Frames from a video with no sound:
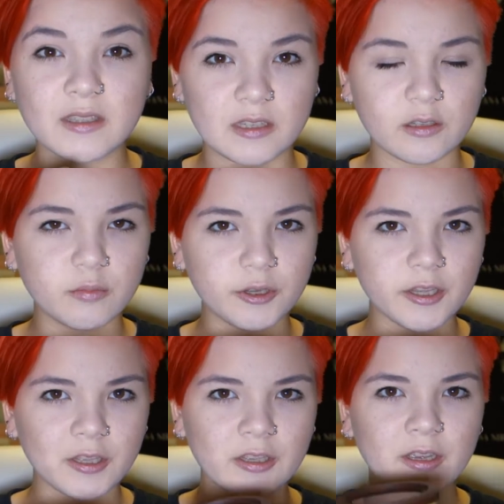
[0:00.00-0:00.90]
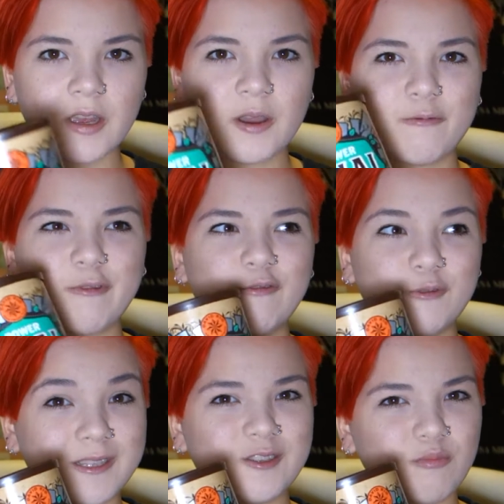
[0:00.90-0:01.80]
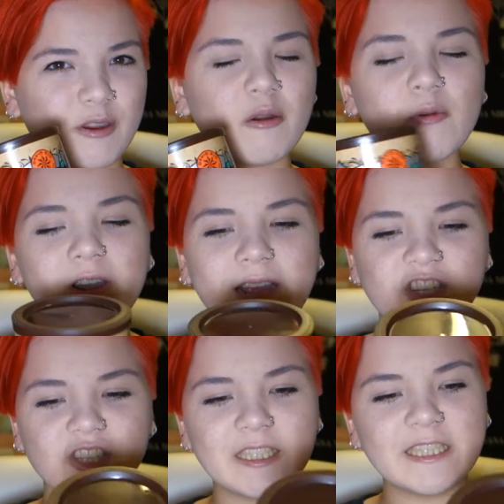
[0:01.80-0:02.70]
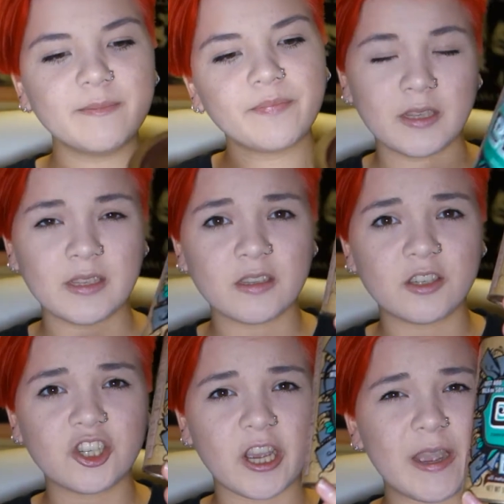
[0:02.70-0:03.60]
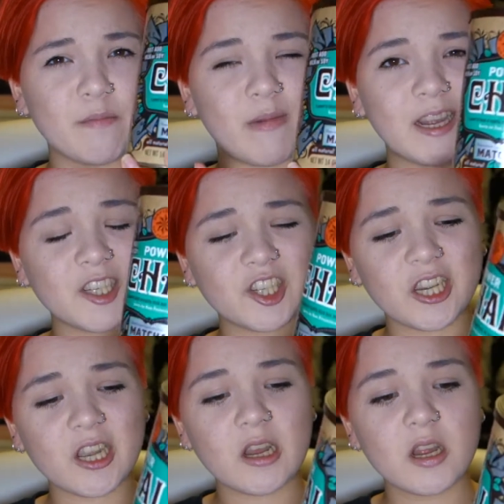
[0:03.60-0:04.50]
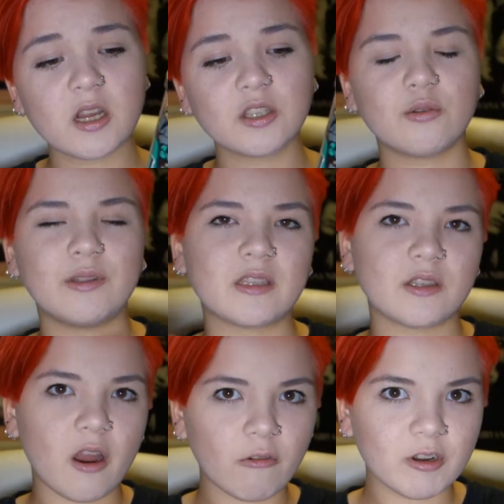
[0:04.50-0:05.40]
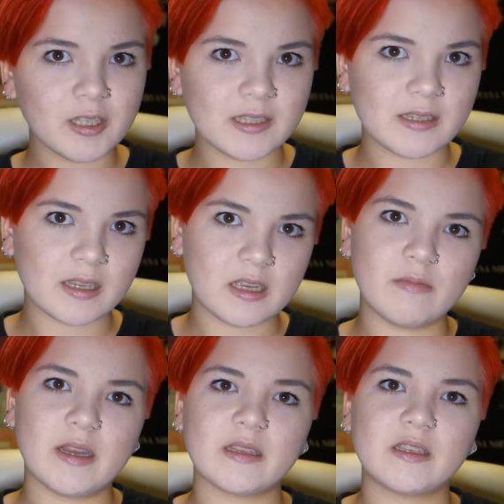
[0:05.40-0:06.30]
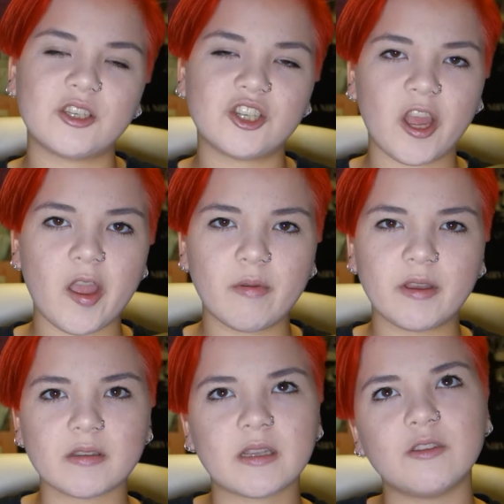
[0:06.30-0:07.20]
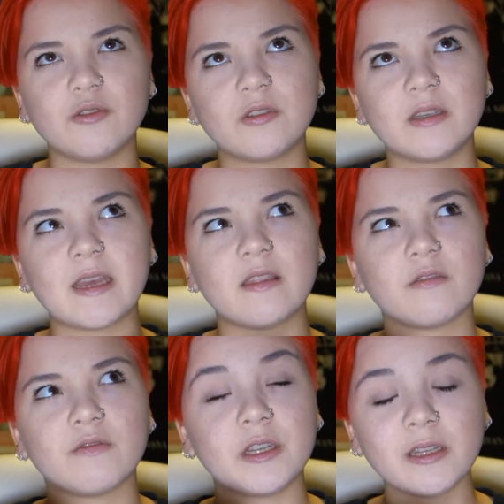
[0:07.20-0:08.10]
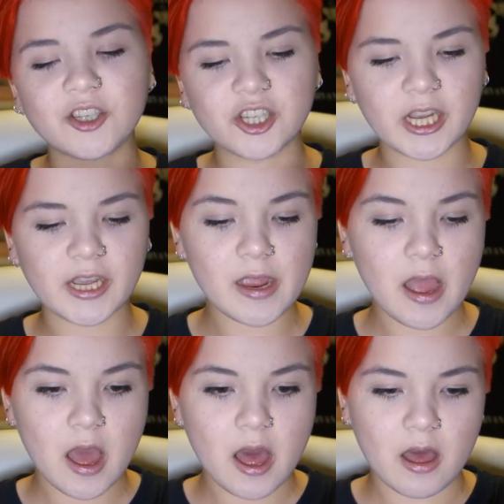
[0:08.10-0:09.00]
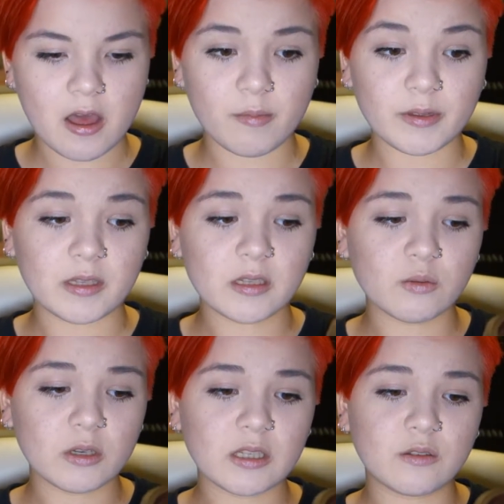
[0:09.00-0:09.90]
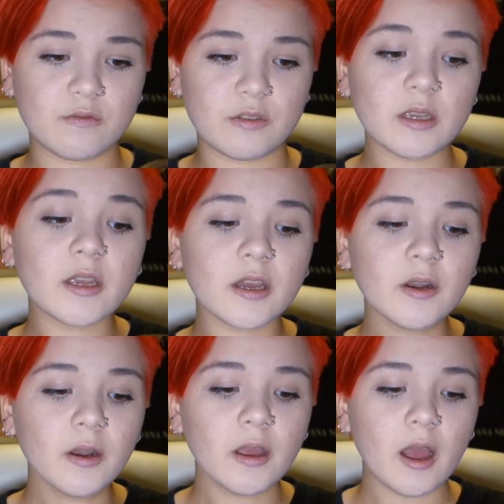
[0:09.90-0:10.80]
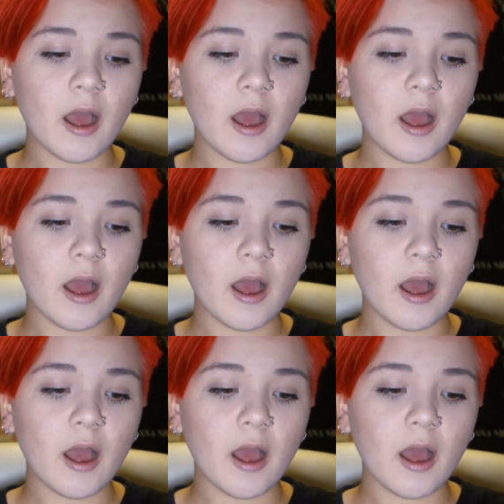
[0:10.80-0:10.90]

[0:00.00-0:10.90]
Tilburg, when we went to Barrymore actually. This is chai matcha, so it's not really the same as chai because I used to get the vanilla chai, but this one is vegan.